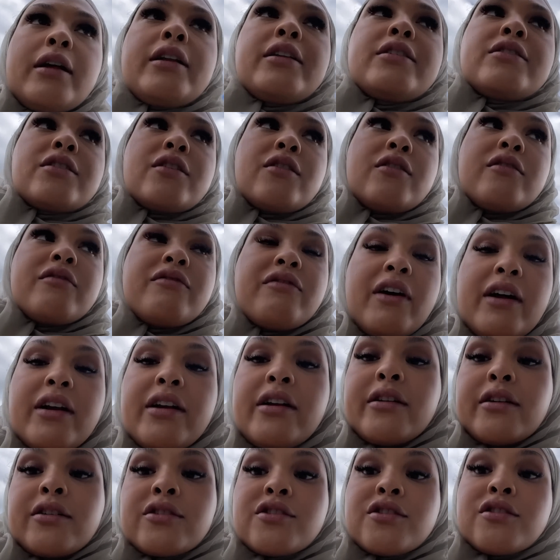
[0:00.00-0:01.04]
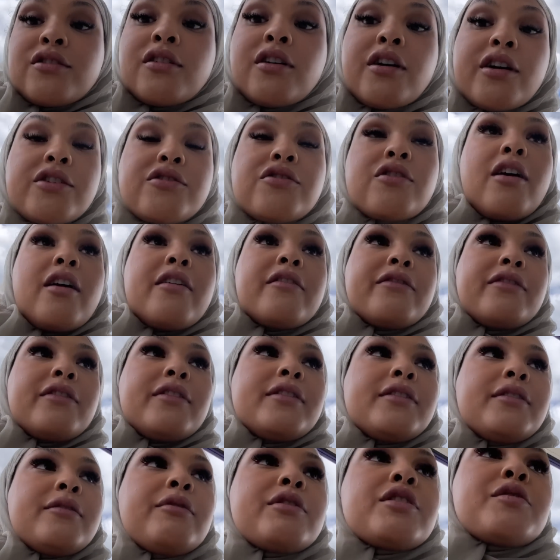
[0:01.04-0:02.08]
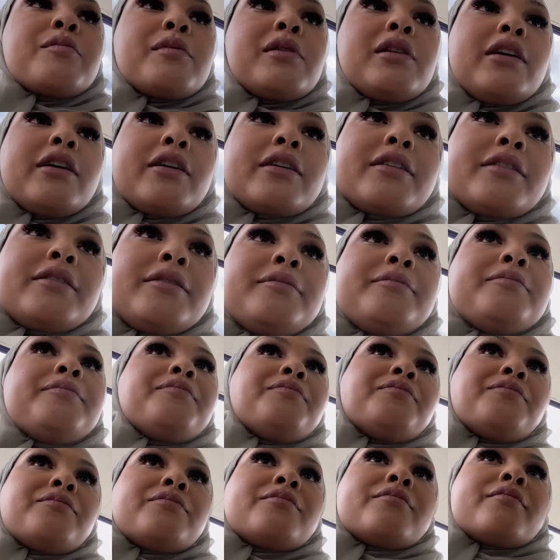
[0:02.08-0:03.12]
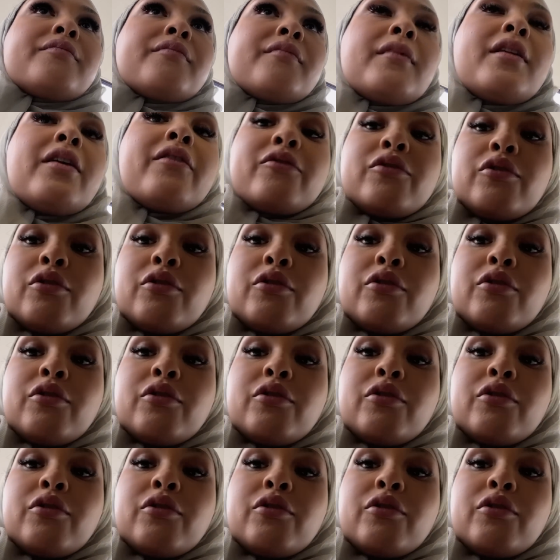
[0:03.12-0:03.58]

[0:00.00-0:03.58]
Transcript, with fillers: need to go and find an external hard drive. Wish me luck. I have